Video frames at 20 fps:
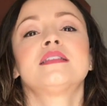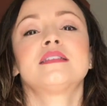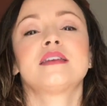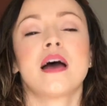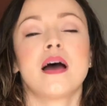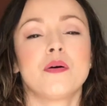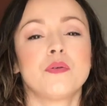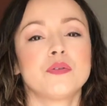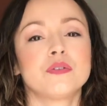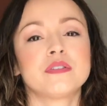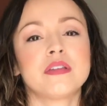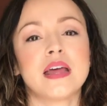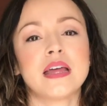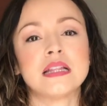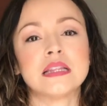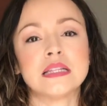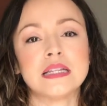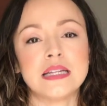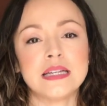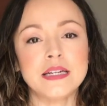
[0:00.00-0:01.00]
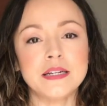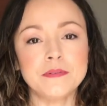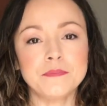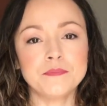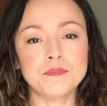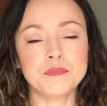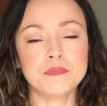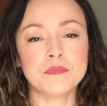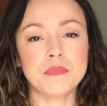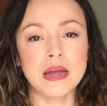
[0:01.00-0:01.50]
towels and linen,
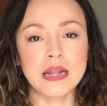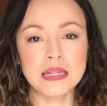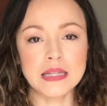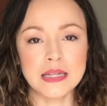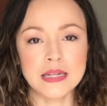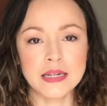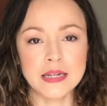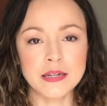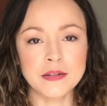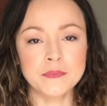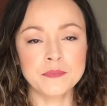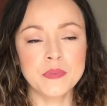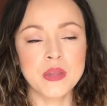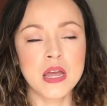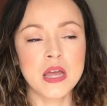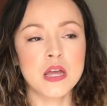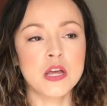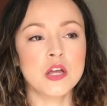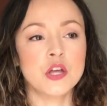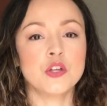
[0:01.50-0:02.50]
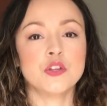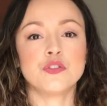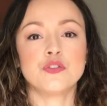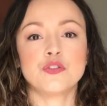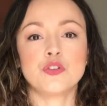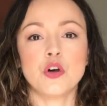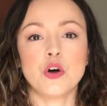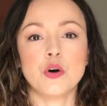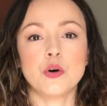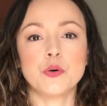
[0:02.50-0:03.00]
bed linen.
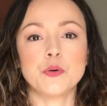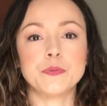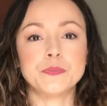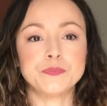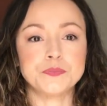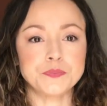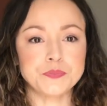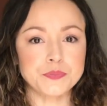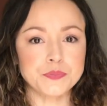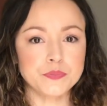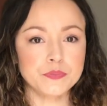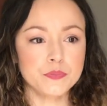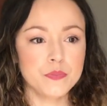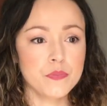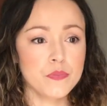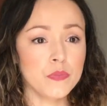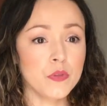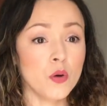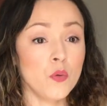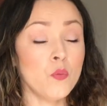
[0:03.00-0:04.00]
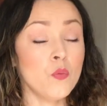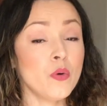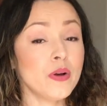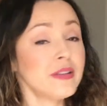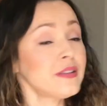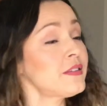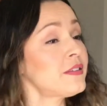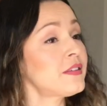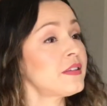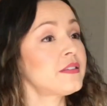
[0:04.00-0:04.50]
So
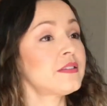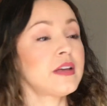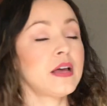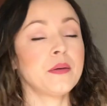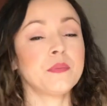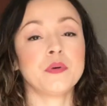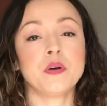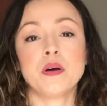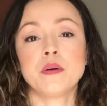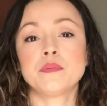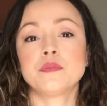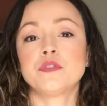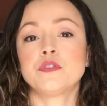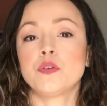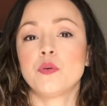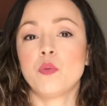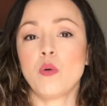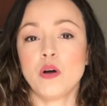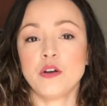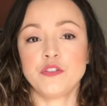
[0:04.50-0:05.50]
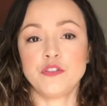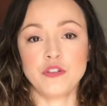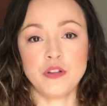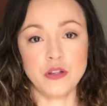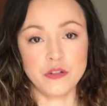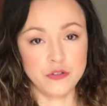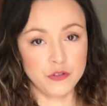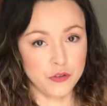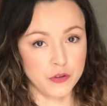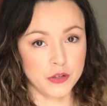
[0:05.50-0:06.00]
once the time comes to wash
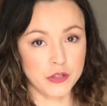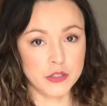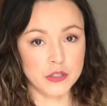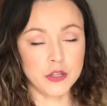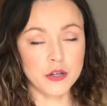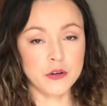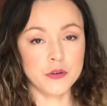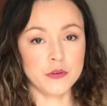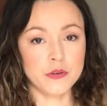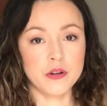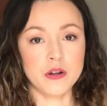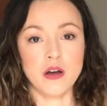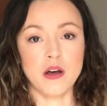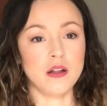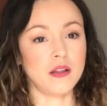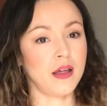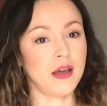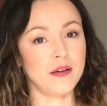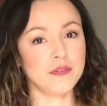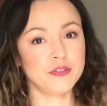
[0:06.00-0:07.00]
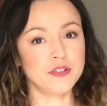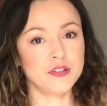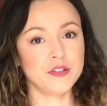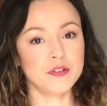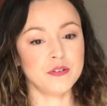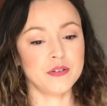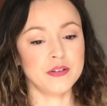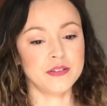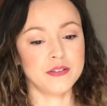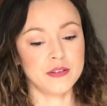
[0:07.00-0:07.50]
that certain load, all I have to
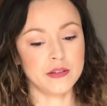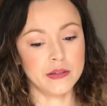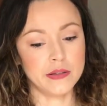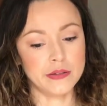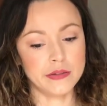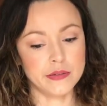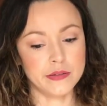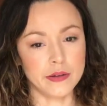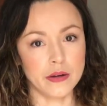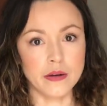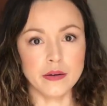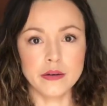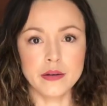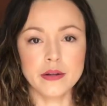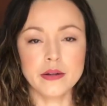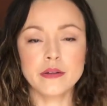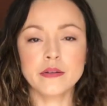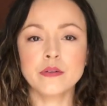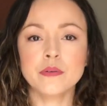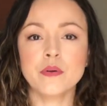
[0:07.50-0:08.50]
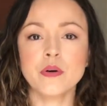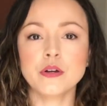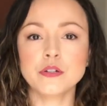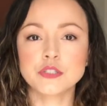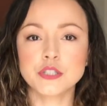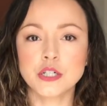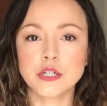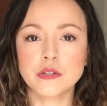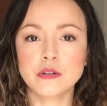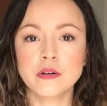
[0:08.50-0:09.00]
do is dunk it in the
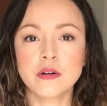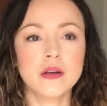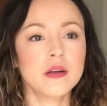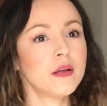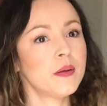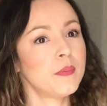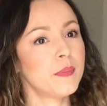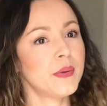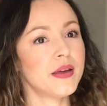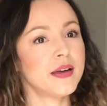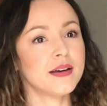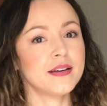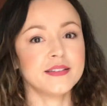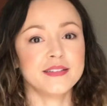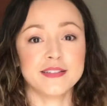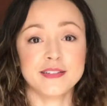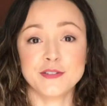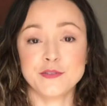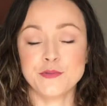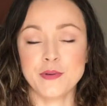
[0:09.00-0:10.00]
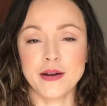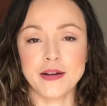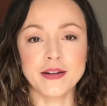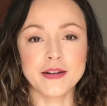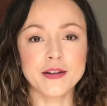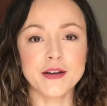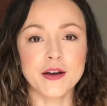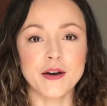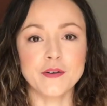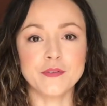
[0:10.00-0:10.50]
washer because it's ready
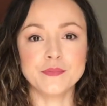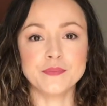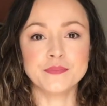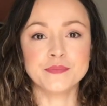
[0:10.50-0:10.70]
to go.